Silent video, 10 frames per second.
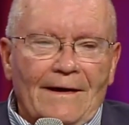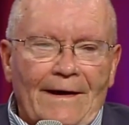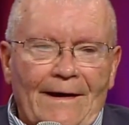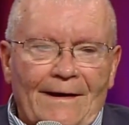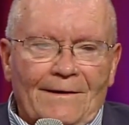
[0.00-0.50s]

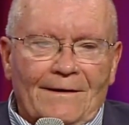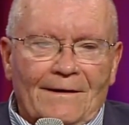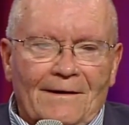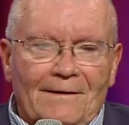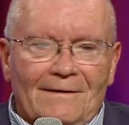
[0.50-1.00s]
And
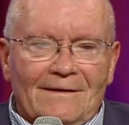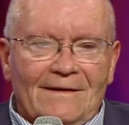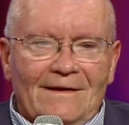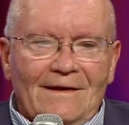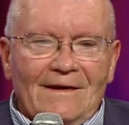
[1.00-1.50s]

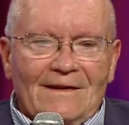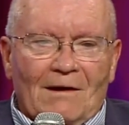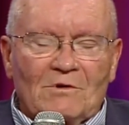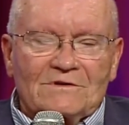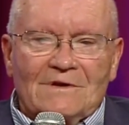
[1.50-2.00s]

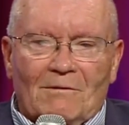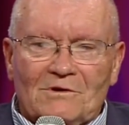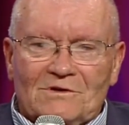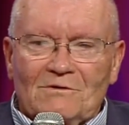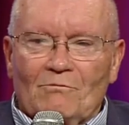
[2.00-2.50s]
that
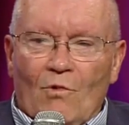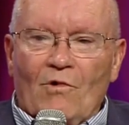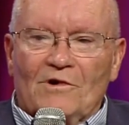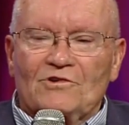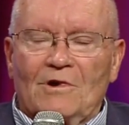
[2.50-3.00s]
was
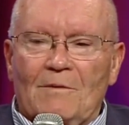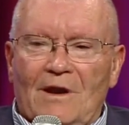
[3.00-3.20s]
worrisome.